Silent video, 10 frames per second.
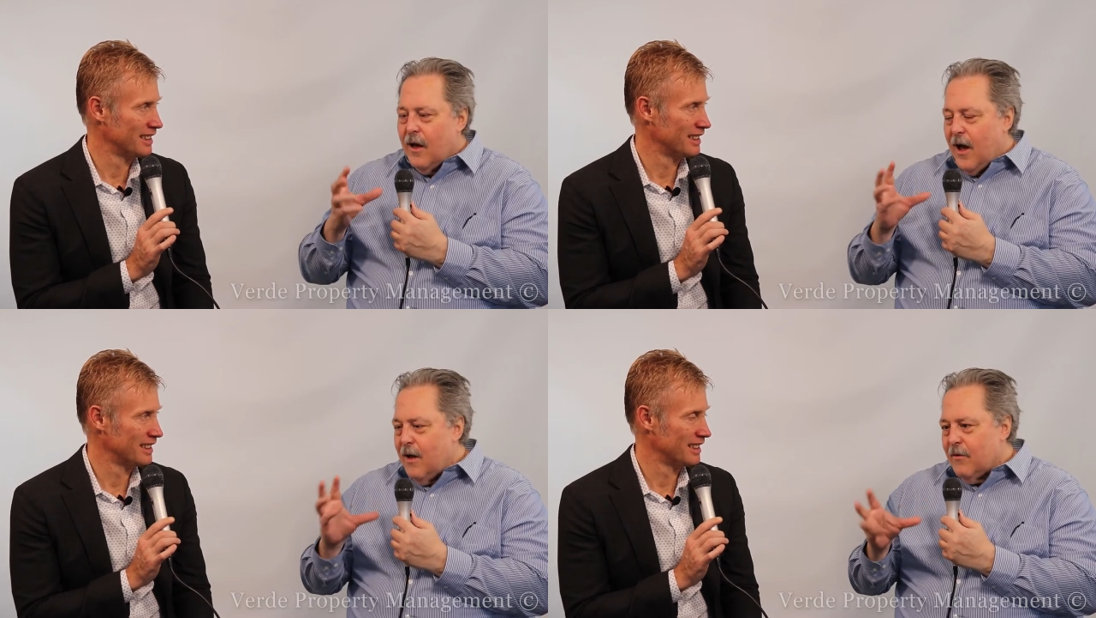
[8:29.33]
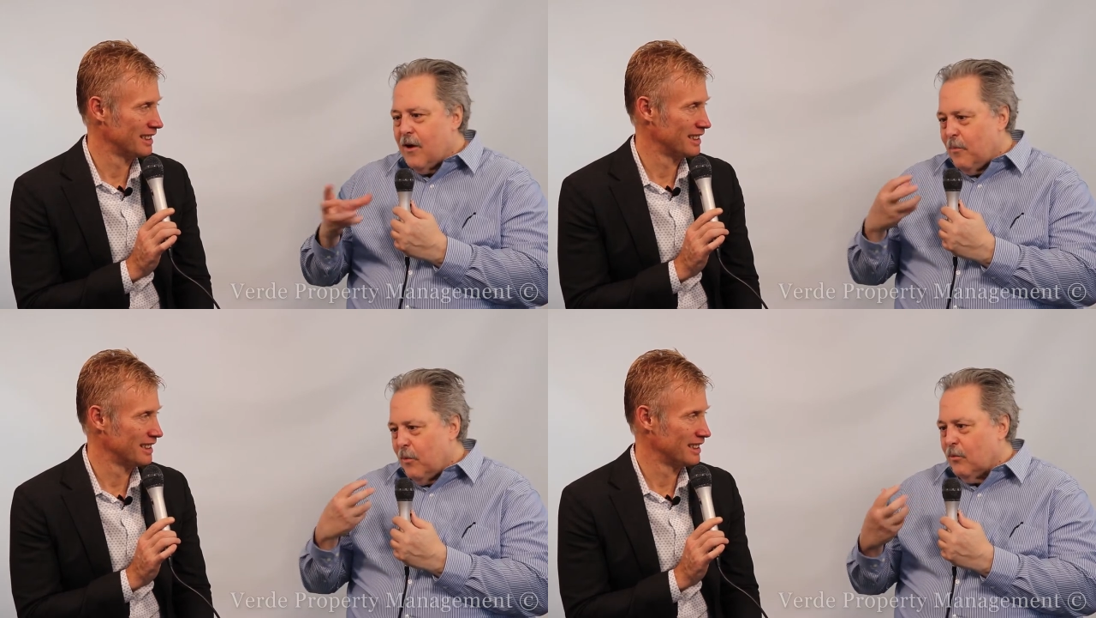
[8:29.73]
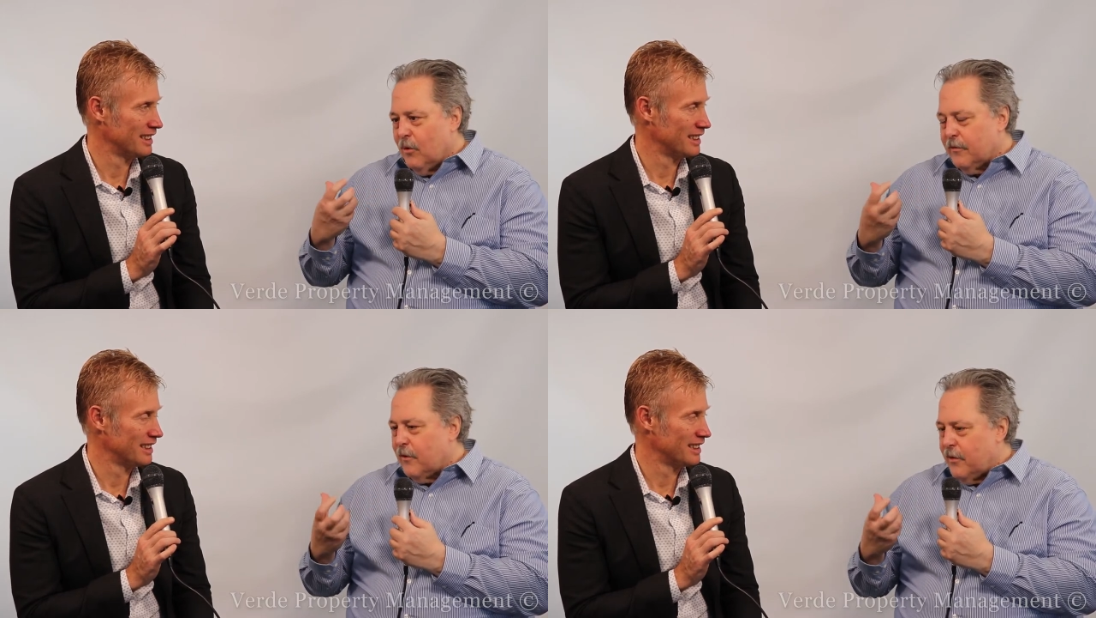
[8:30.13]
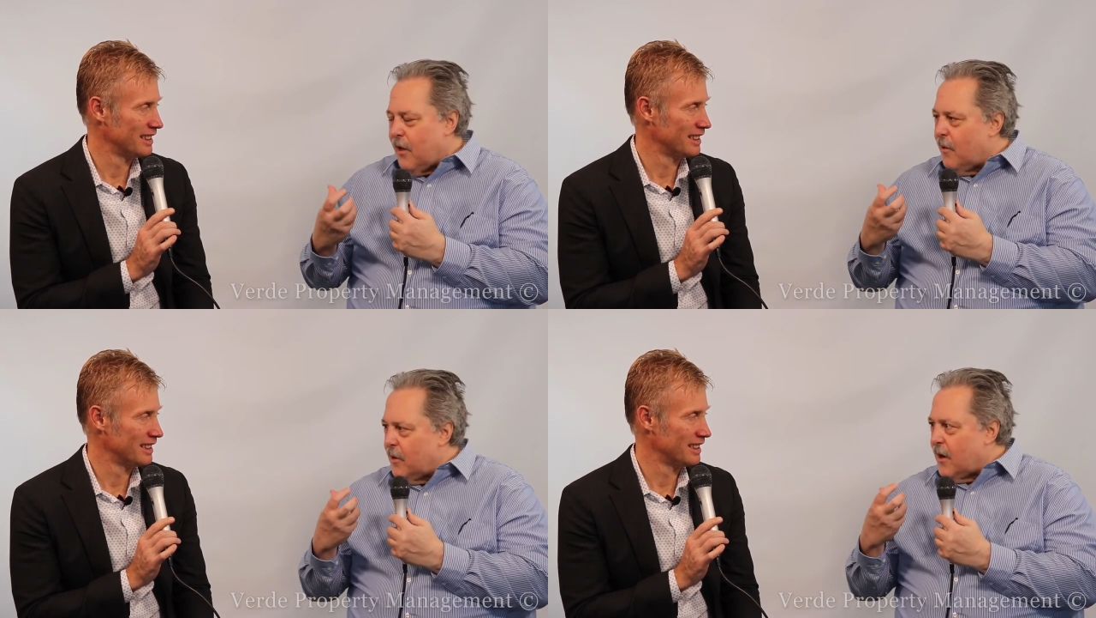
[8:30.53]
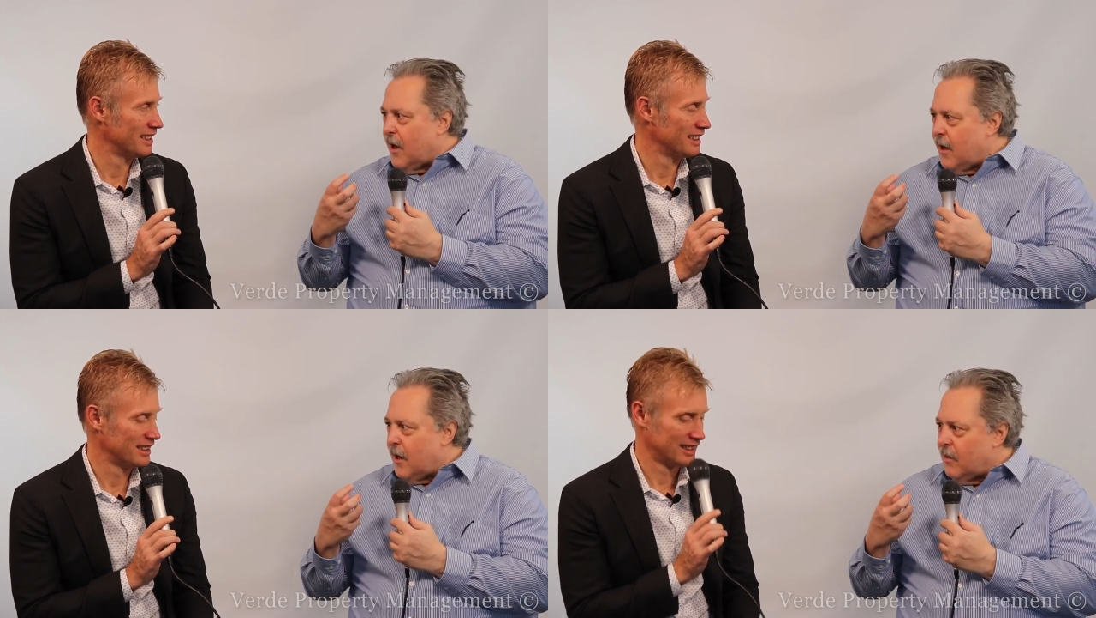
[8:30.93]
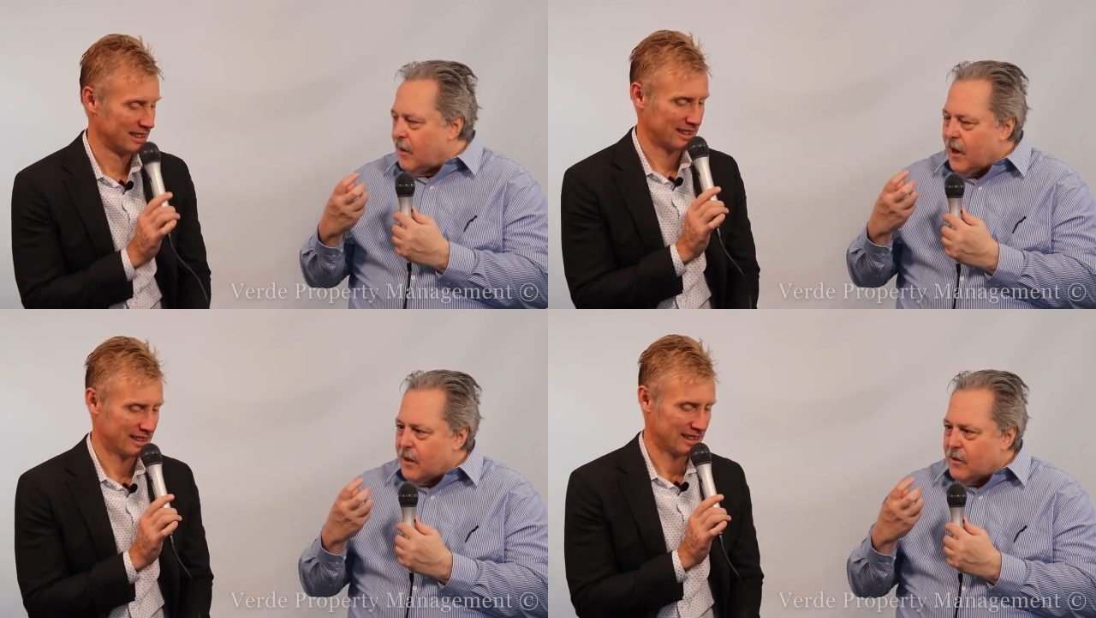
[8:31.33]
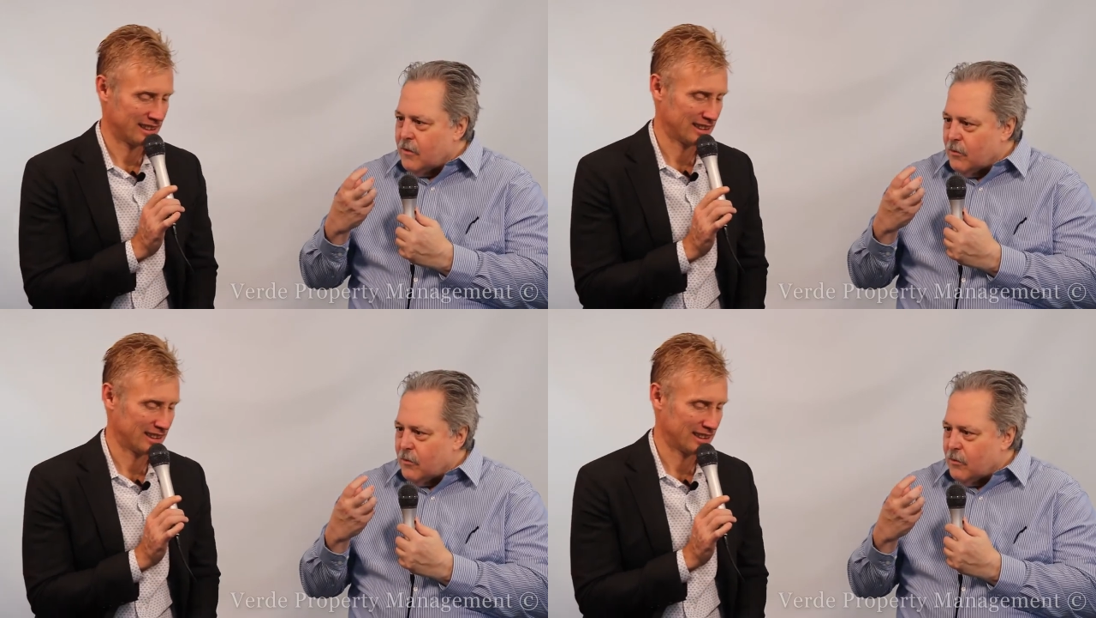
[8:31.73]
Speaker 1: I have a couple rules of thumb that I that I